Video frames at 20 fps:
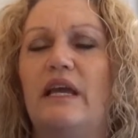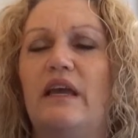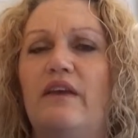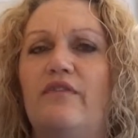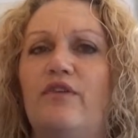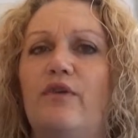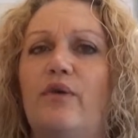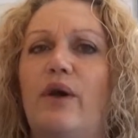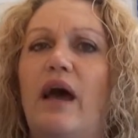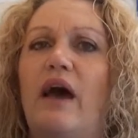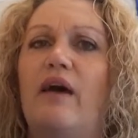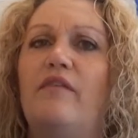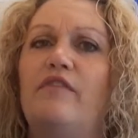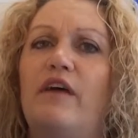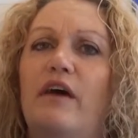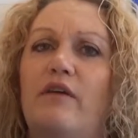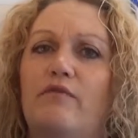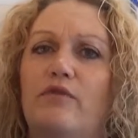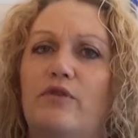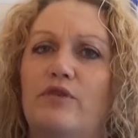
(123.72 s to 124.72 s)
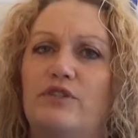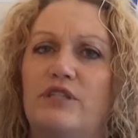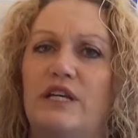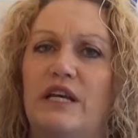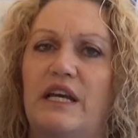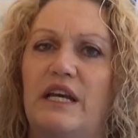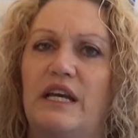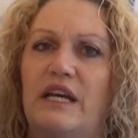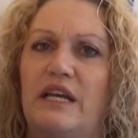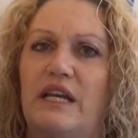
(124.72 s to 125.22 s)
if you have that
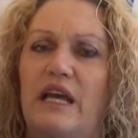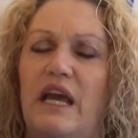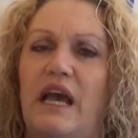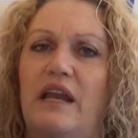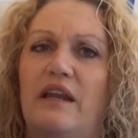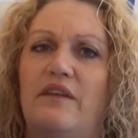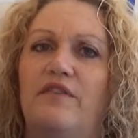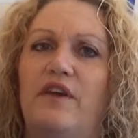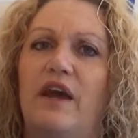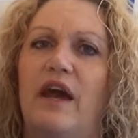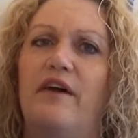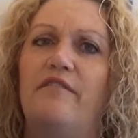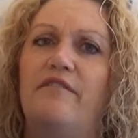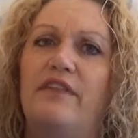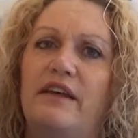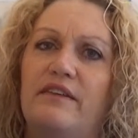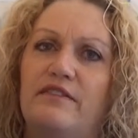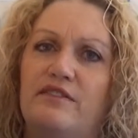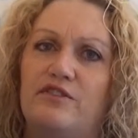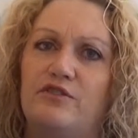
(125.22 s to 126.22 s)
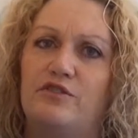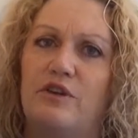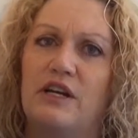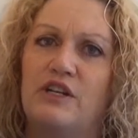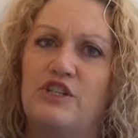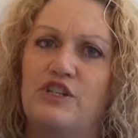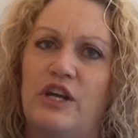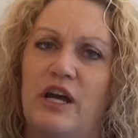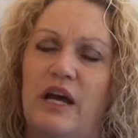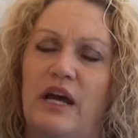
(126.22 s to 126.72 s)
routine and if you have that
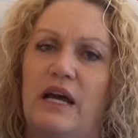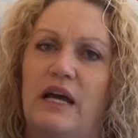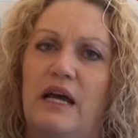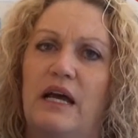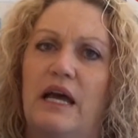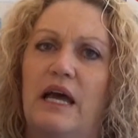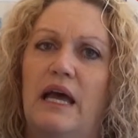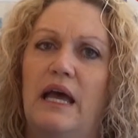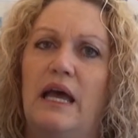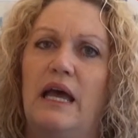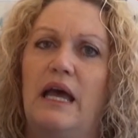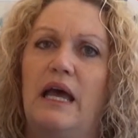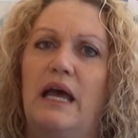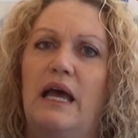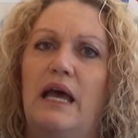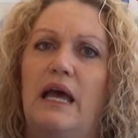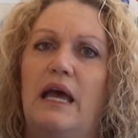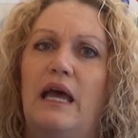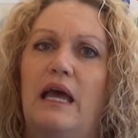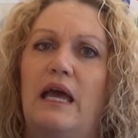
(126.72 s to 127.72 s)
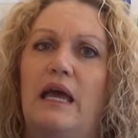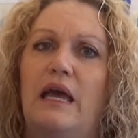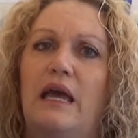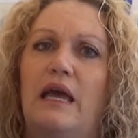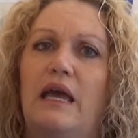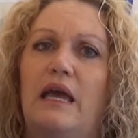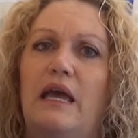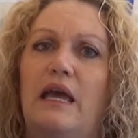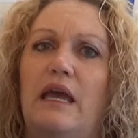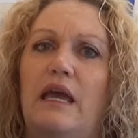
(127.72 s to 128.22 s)
structure,
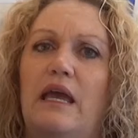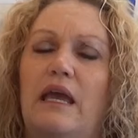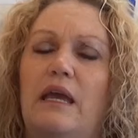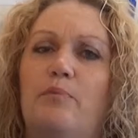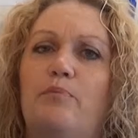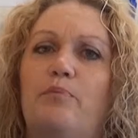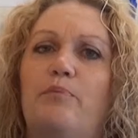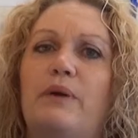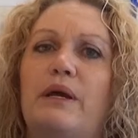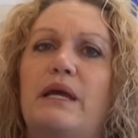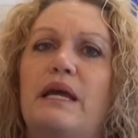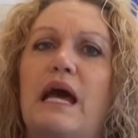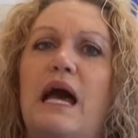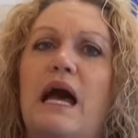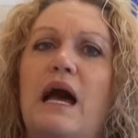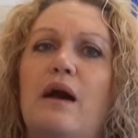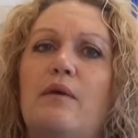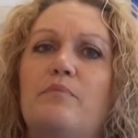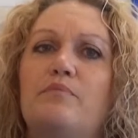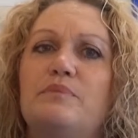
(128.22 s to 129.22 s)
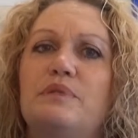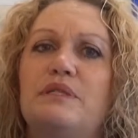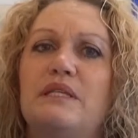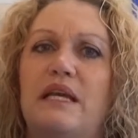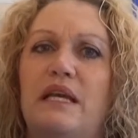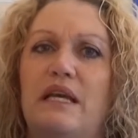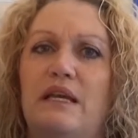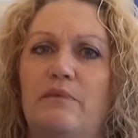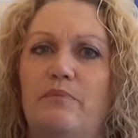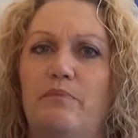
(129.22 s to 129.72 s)
it
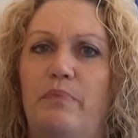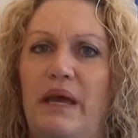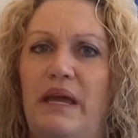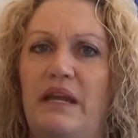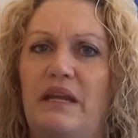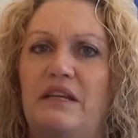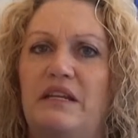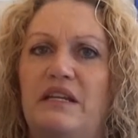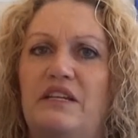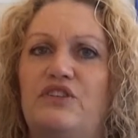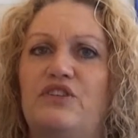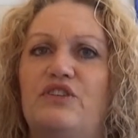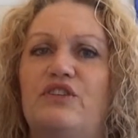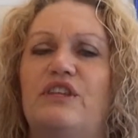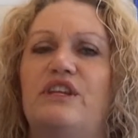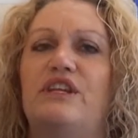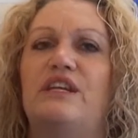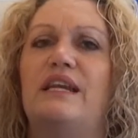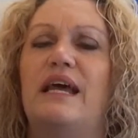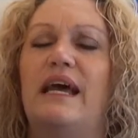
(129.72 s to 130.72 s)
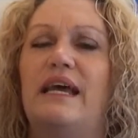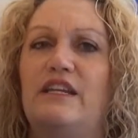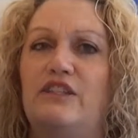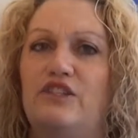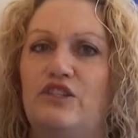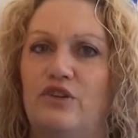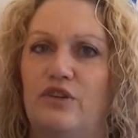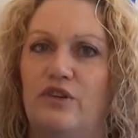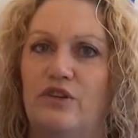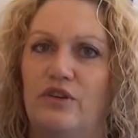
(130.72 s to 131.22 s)
becomes embedded into the
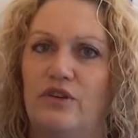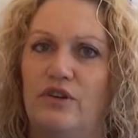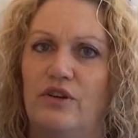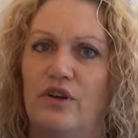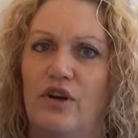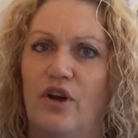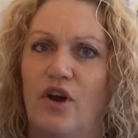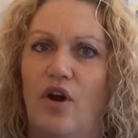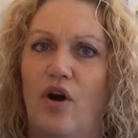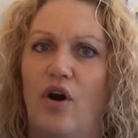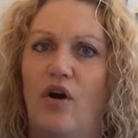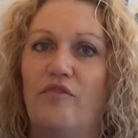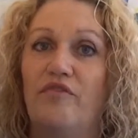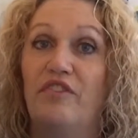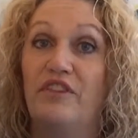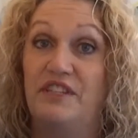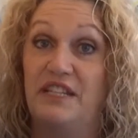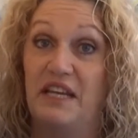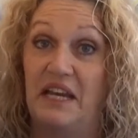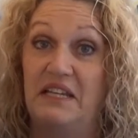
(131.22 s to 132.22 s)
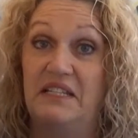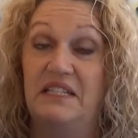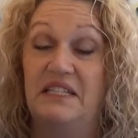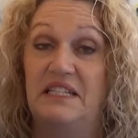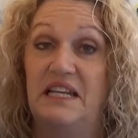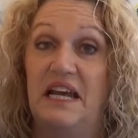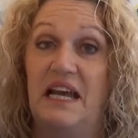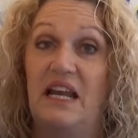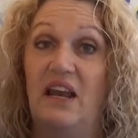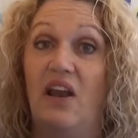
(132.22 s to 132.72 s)
nature of the
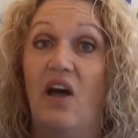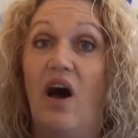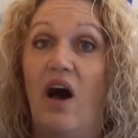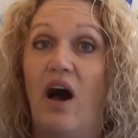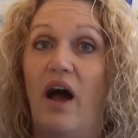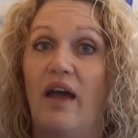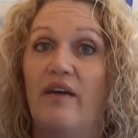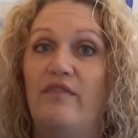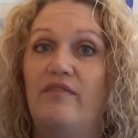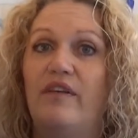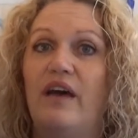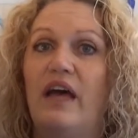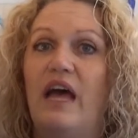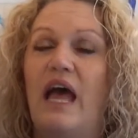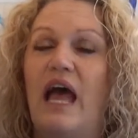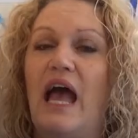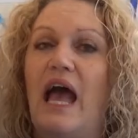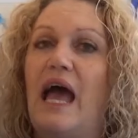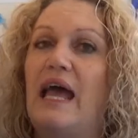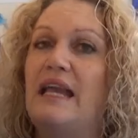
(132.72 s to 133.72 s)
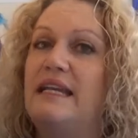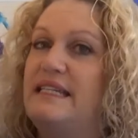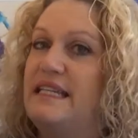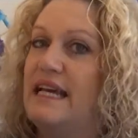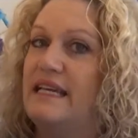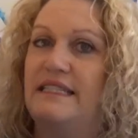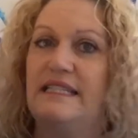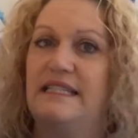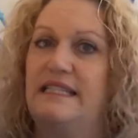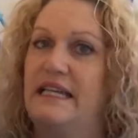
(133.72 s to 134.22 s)
day-to-day life and
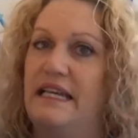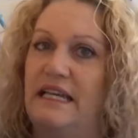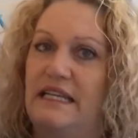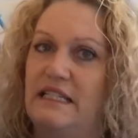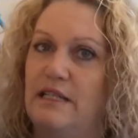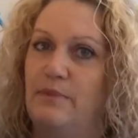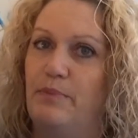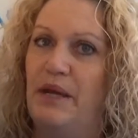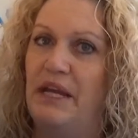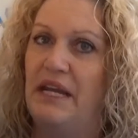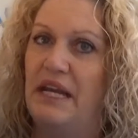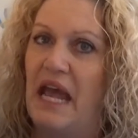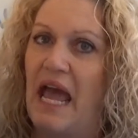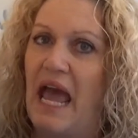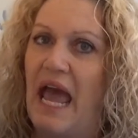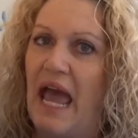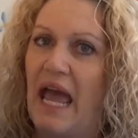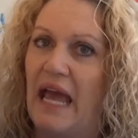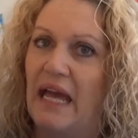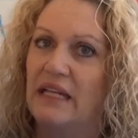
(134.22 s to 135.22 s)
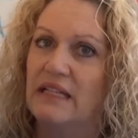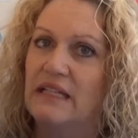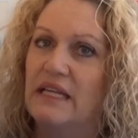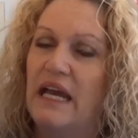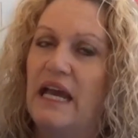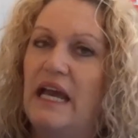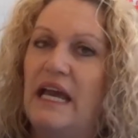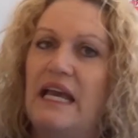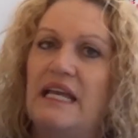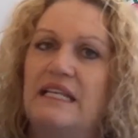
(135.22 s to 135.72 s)
doesn't need to be nagged.
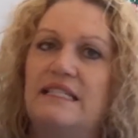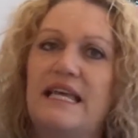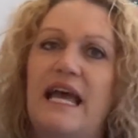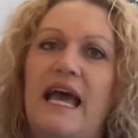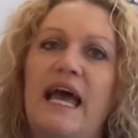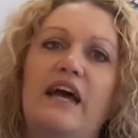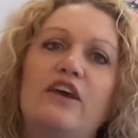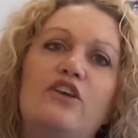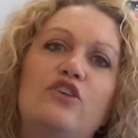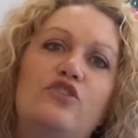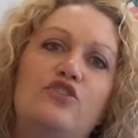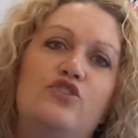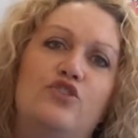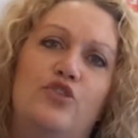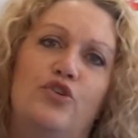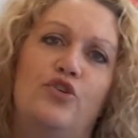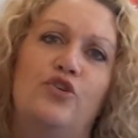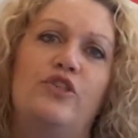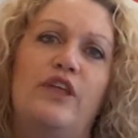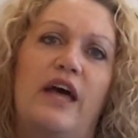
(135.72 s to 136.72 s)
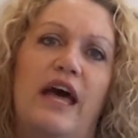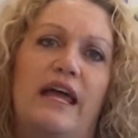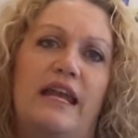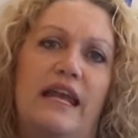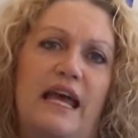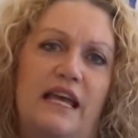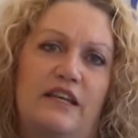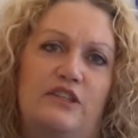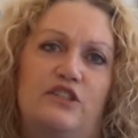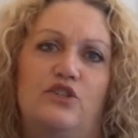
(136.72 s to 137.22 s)
It's how you do that
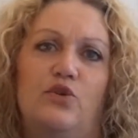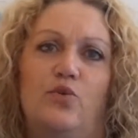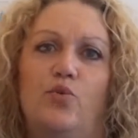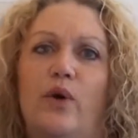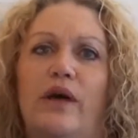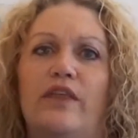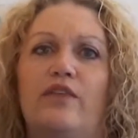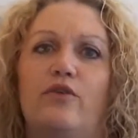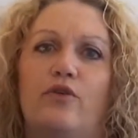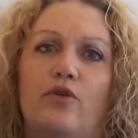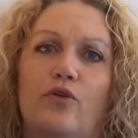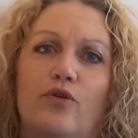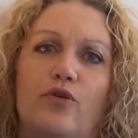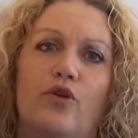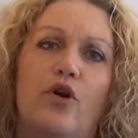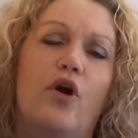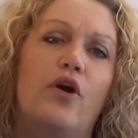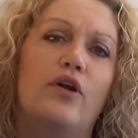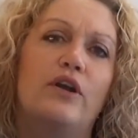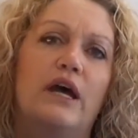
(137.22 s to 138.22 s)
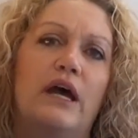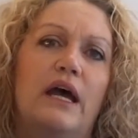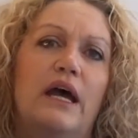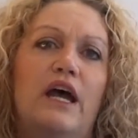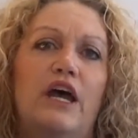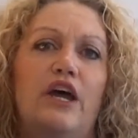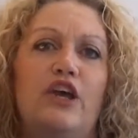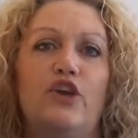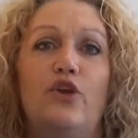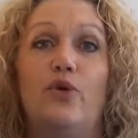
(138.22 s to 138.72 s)
as to whether or not
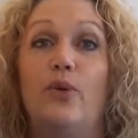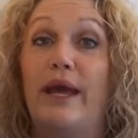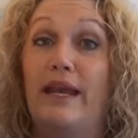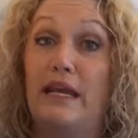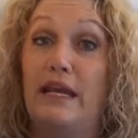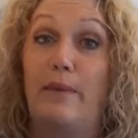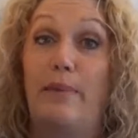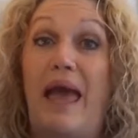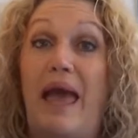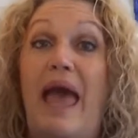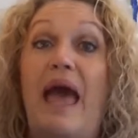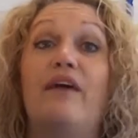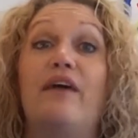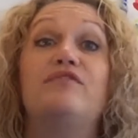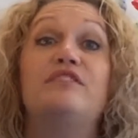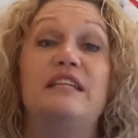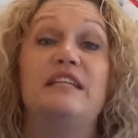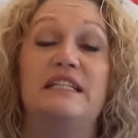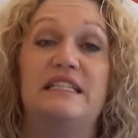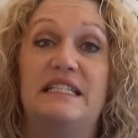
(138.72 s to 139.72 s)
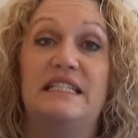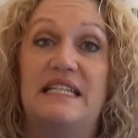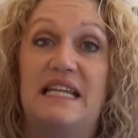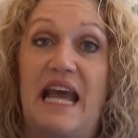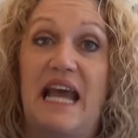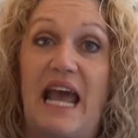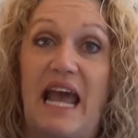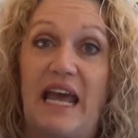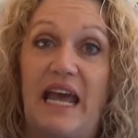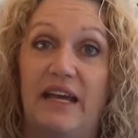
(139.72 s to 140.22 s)
you end up having to
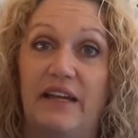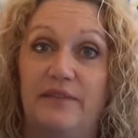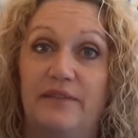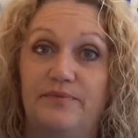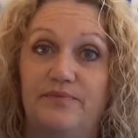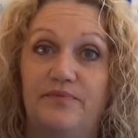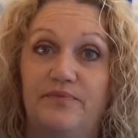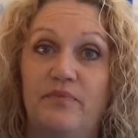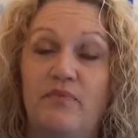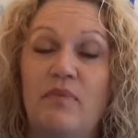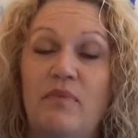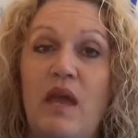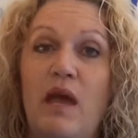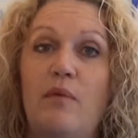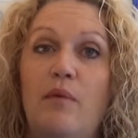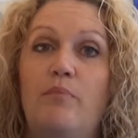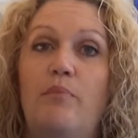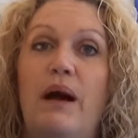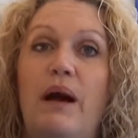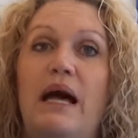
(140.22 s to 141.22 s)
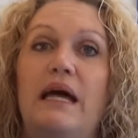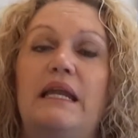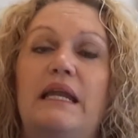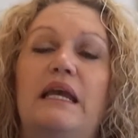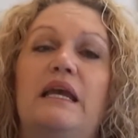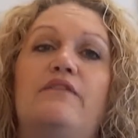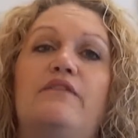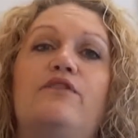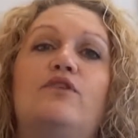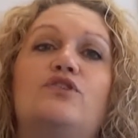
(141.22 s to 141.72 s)
nag. But
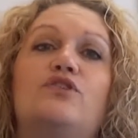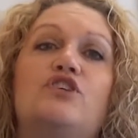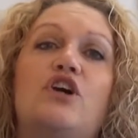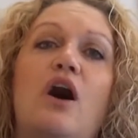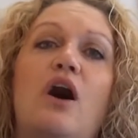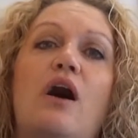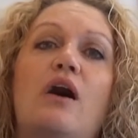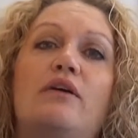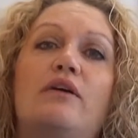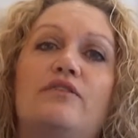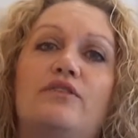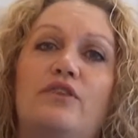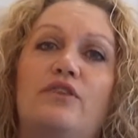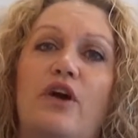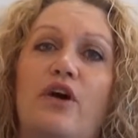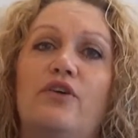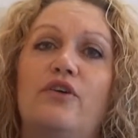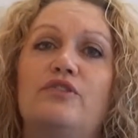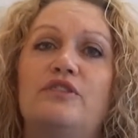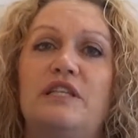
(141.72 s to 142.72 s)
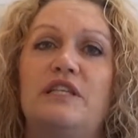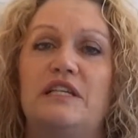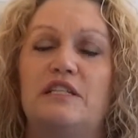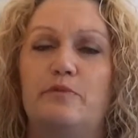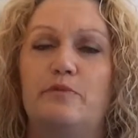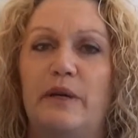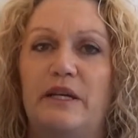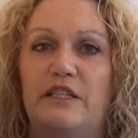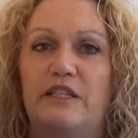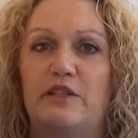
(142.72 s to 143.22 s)
if your child knows the
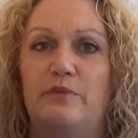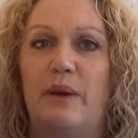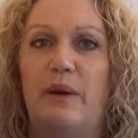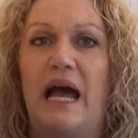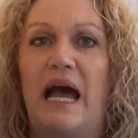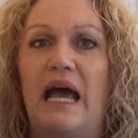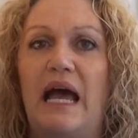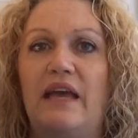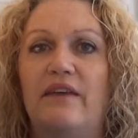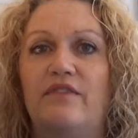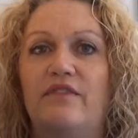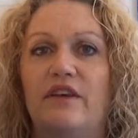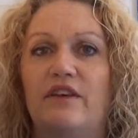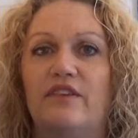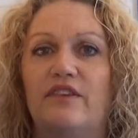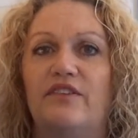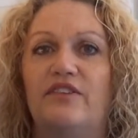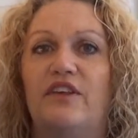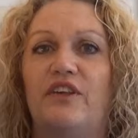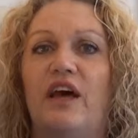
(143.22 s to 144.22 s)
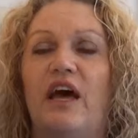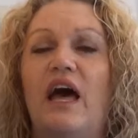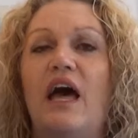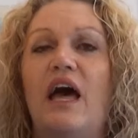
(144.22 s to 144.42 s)
expected behaviours